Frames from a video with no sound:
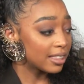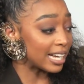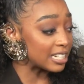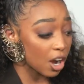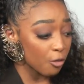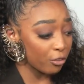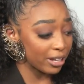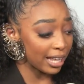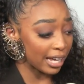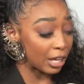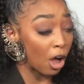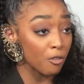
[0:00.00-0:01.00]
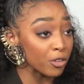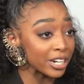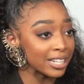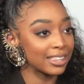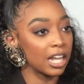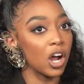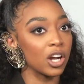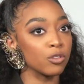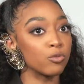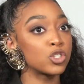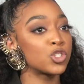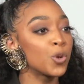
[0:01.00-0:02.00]
they definitely like cover that are
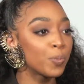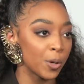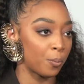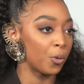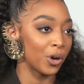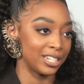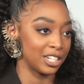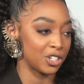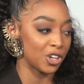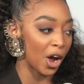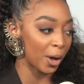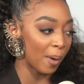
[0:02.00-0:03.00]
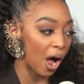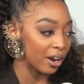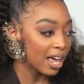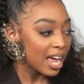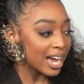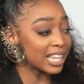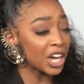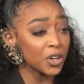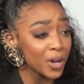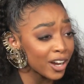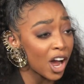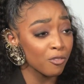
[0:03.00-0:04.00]
super important to talk about and that
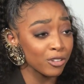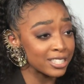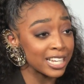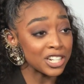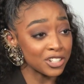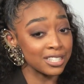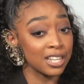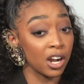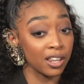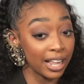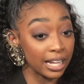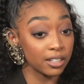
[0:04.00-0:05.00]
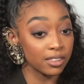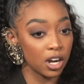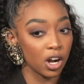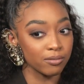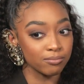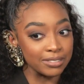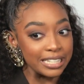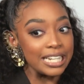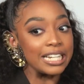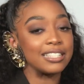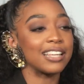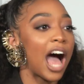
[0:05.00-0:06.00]
create conversations that are, like that are
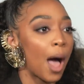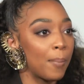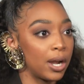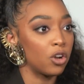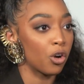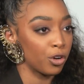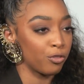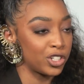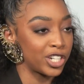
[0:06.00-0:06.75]
needed to happen in order for